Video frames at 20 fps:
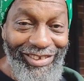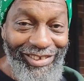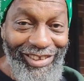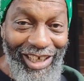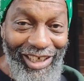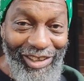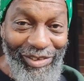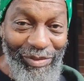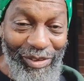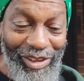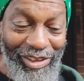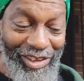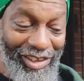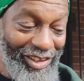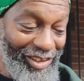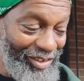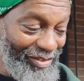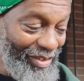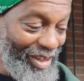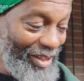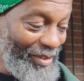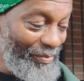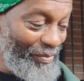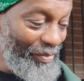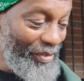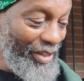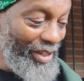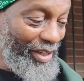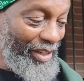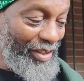That's what it does, right?
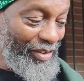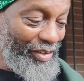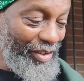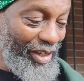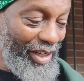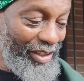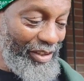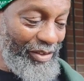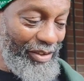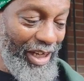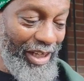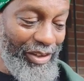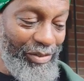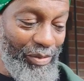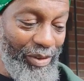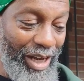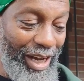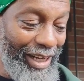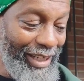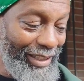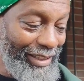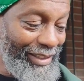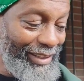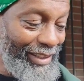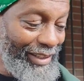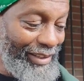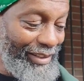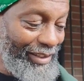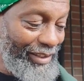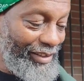So that's that's what I
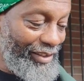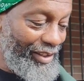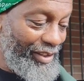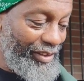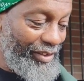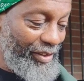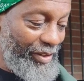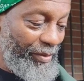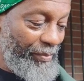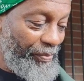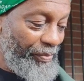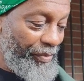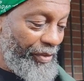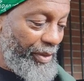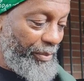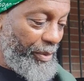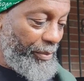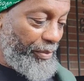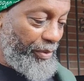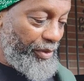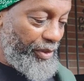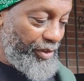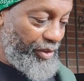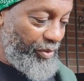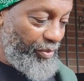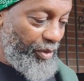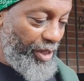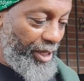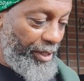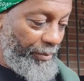insist it does. Let me put this
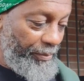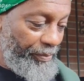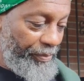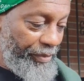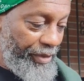away.